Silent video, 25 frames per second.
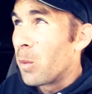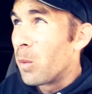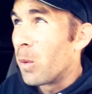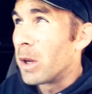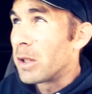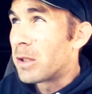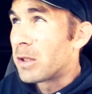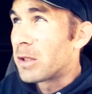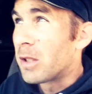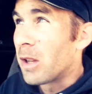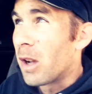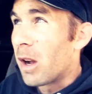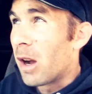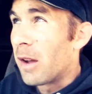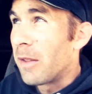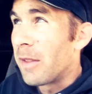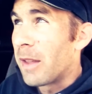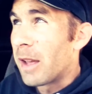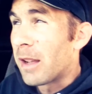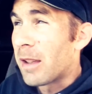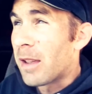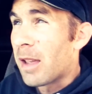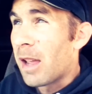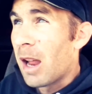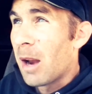what's on
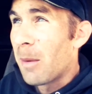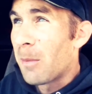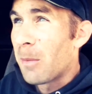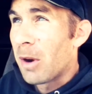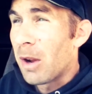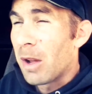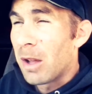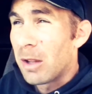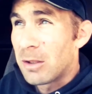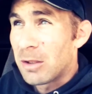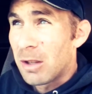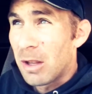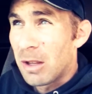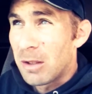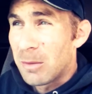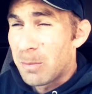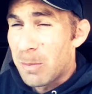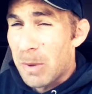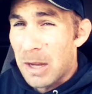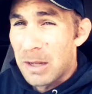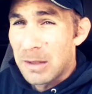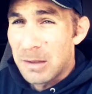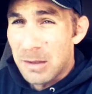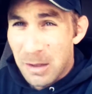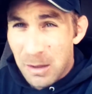that camera is
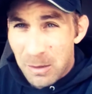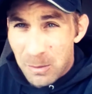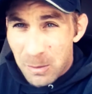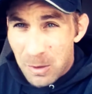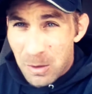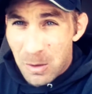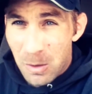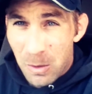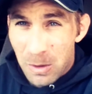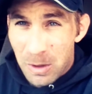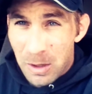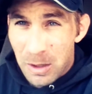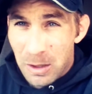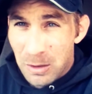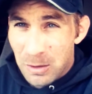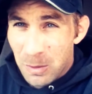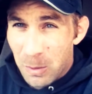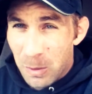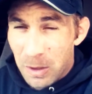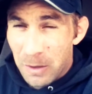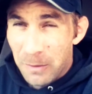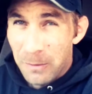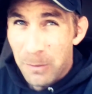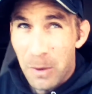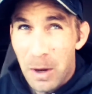basically recording
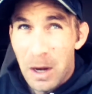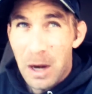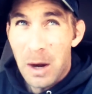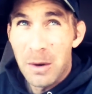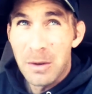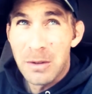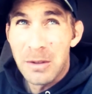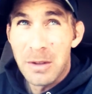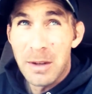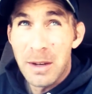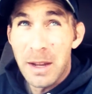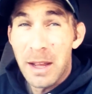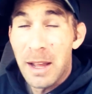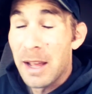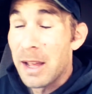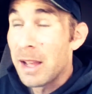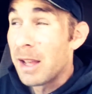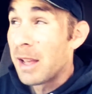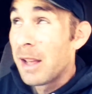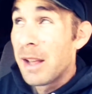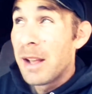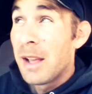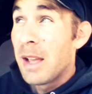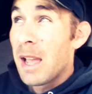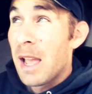24 hours a
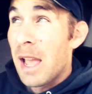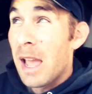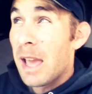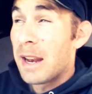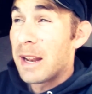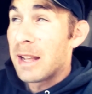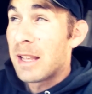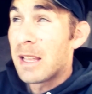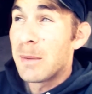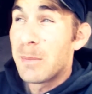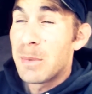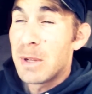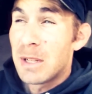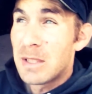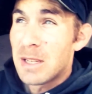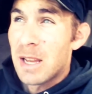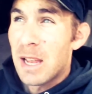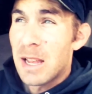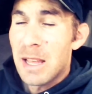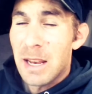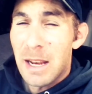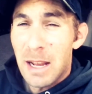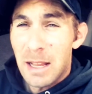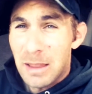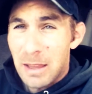day, and it can be
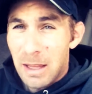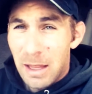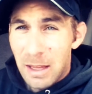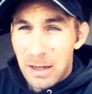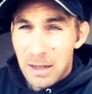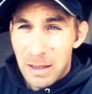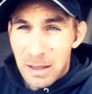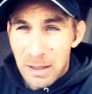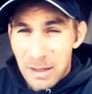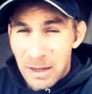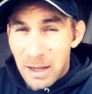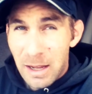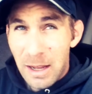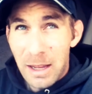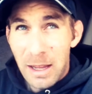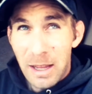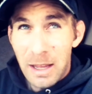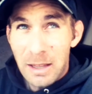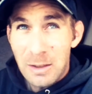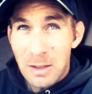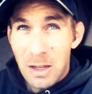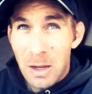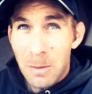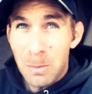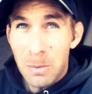taken at the end of the
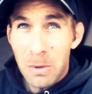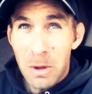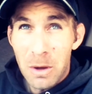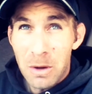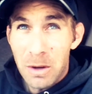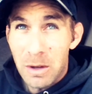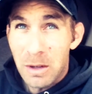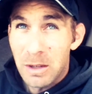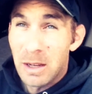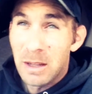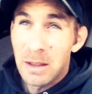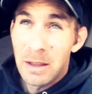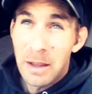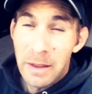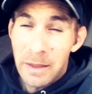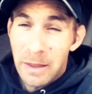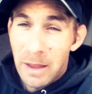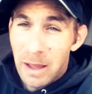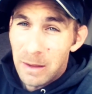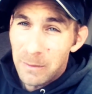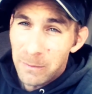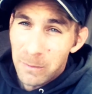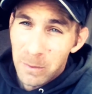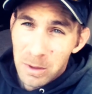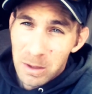day, it's uploaded, and then
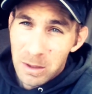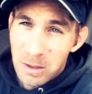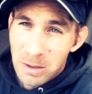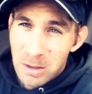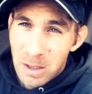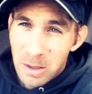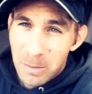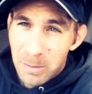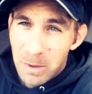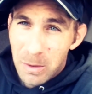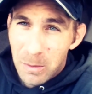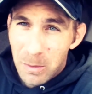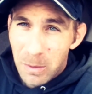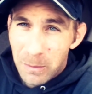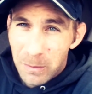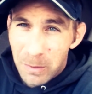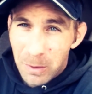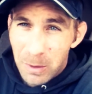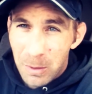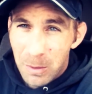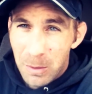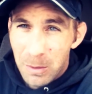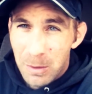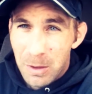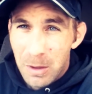that footage can be
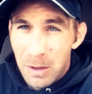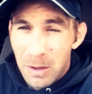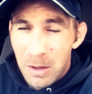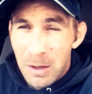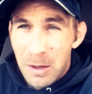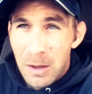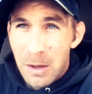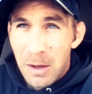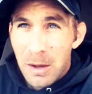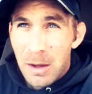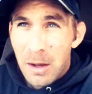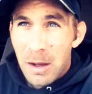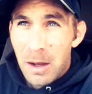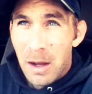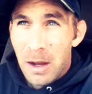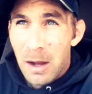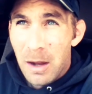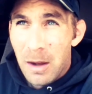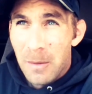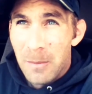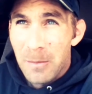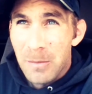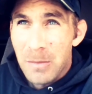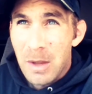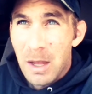reviewed
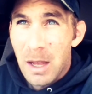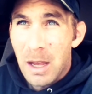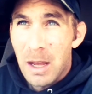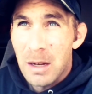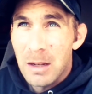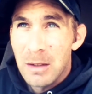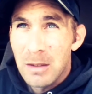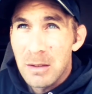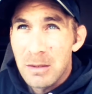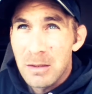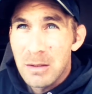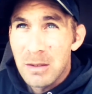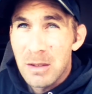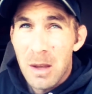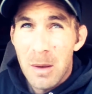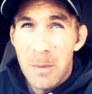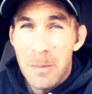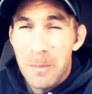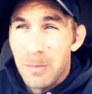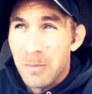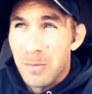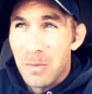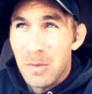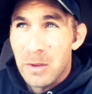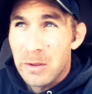at
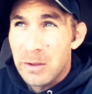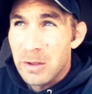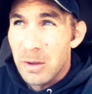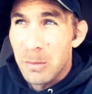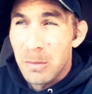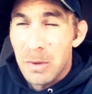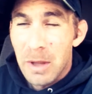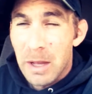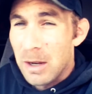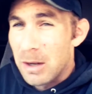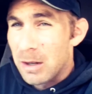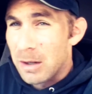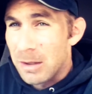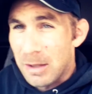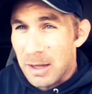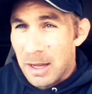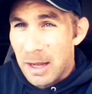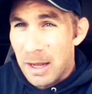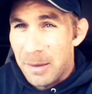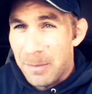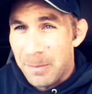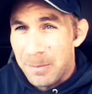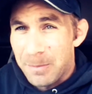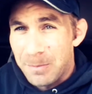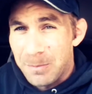some later
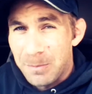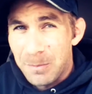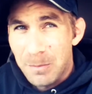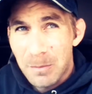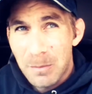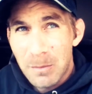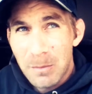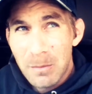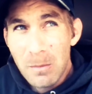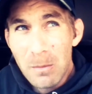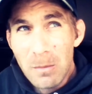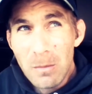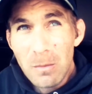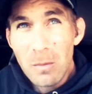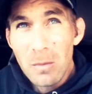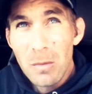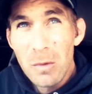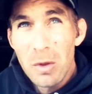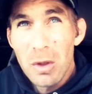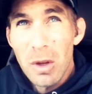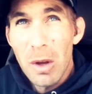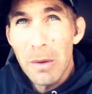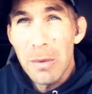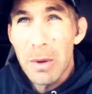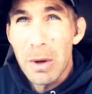time.
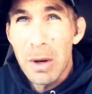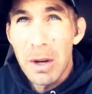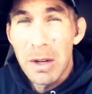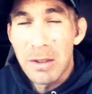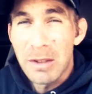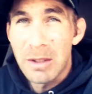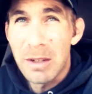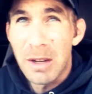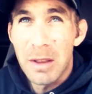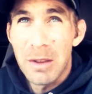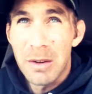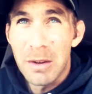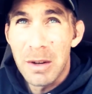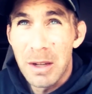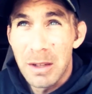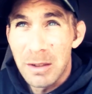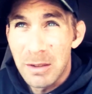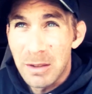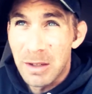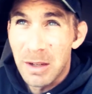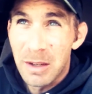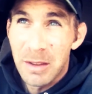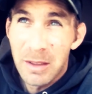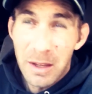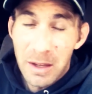So if there is another
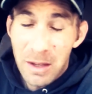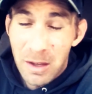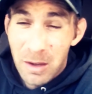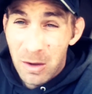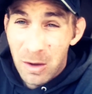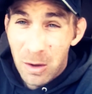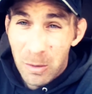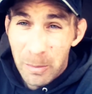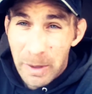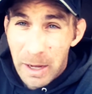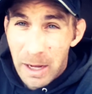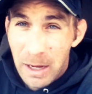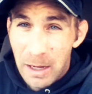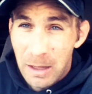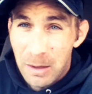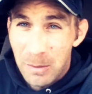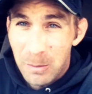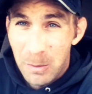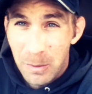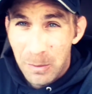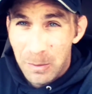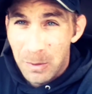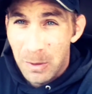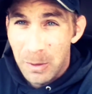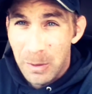incident, they can go back
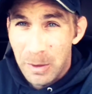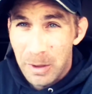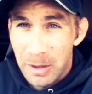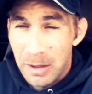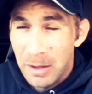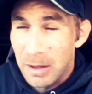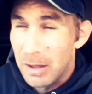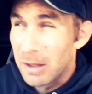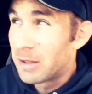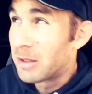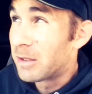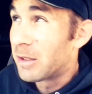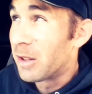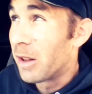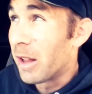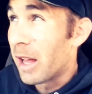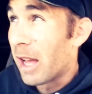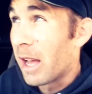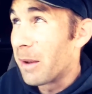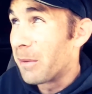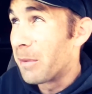and review it, and they still